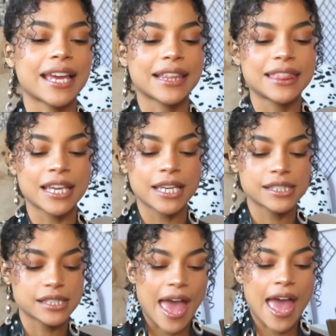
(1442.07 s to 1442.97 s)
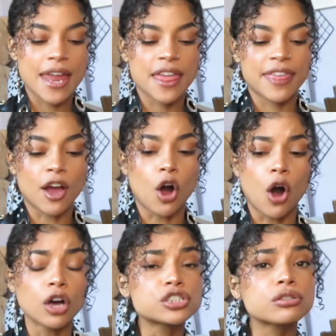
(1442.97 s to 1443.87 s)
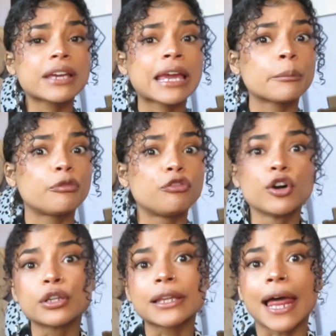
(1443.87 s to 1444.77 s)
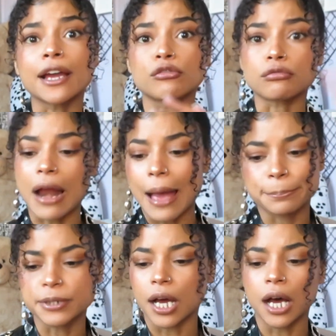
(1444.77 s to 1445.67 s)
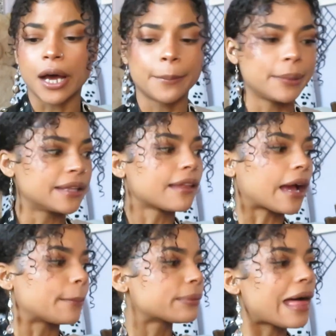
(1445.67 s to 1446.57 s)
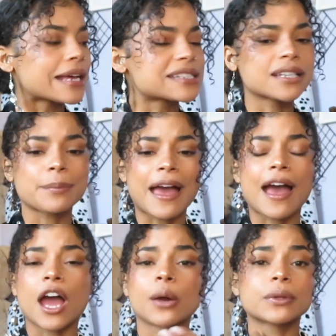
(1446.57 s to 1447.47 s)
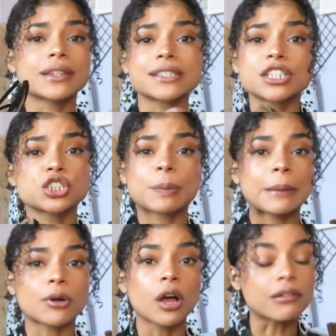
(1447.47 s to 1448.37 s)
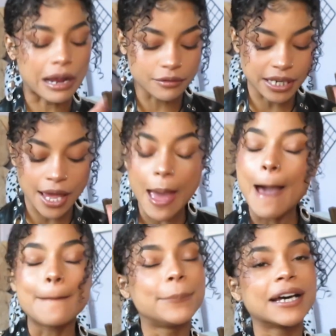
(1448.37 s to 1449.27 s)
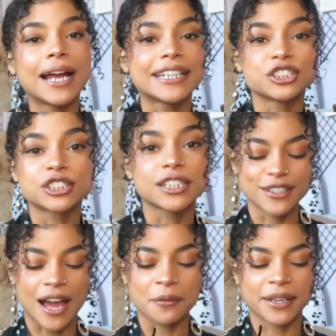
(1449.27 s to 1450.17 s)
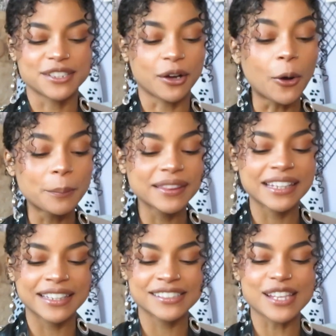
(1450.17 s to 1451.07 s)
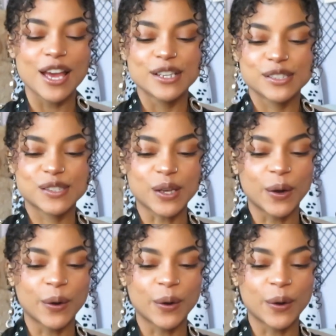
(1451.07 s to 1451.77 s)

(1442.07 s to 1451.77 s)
like this. And they also came fully like wrapped up in like a plastic bag with the tissue paper all around it but I just could not wait to open these. So